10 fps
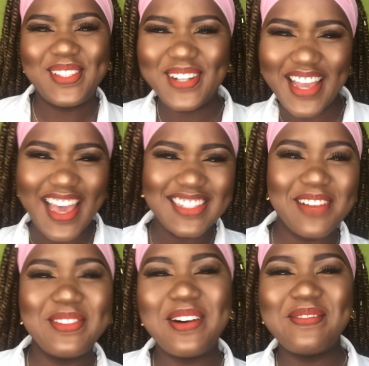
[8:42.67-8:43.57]
So guys,
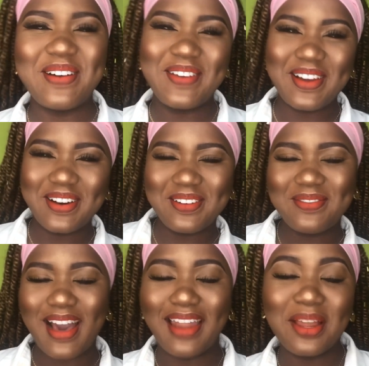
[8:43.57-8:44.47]
I'm done with my
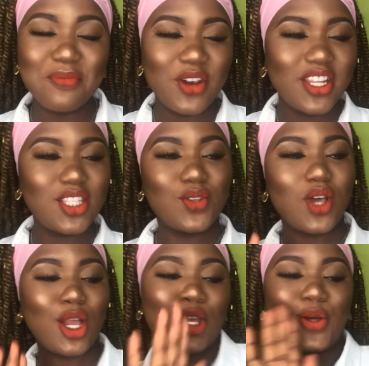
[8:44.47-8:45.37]
makeup and I'm ready to
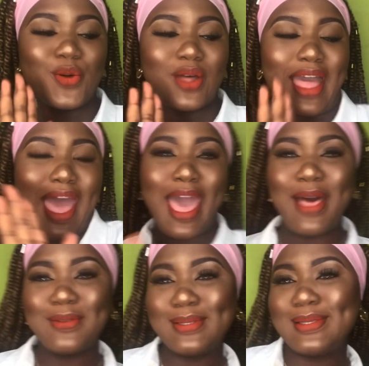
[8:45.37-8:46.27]
go
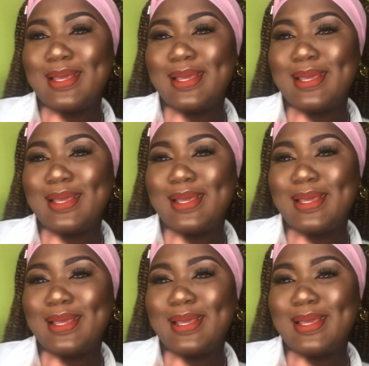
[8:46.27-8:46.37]
out,